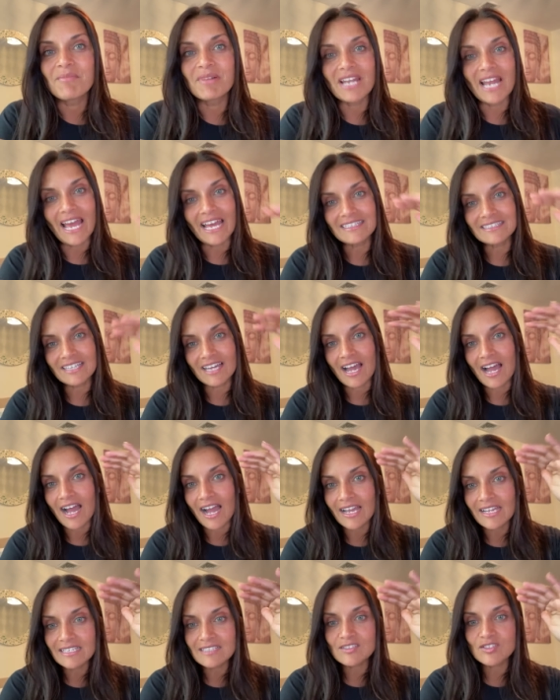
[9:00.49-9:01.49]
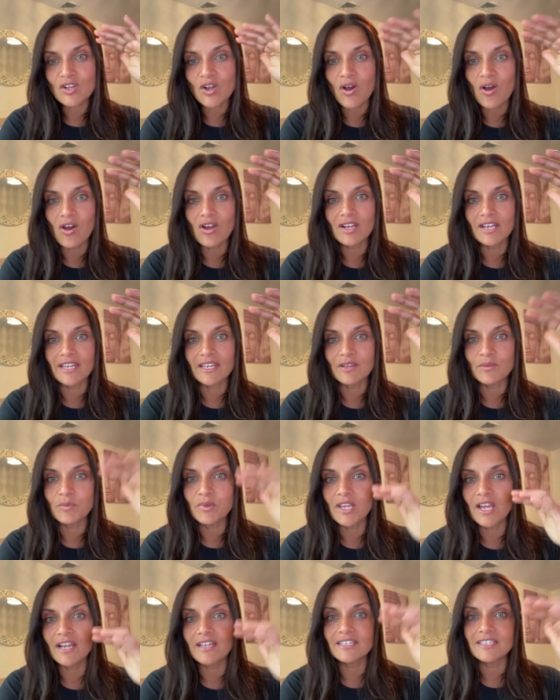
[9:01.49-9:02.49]
But at the highest
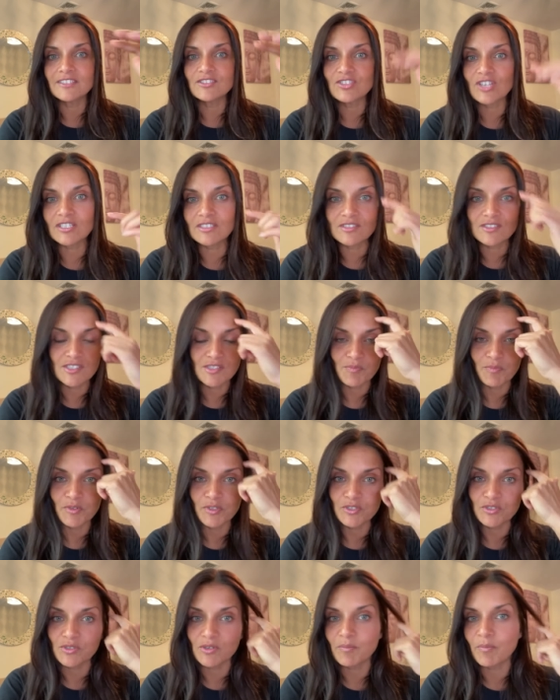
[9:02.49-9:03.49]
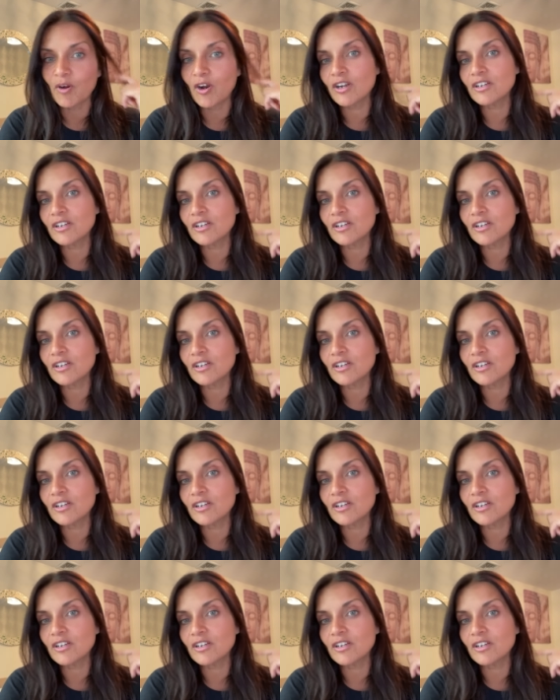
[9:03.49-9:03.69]
calling, we are each other's spiritual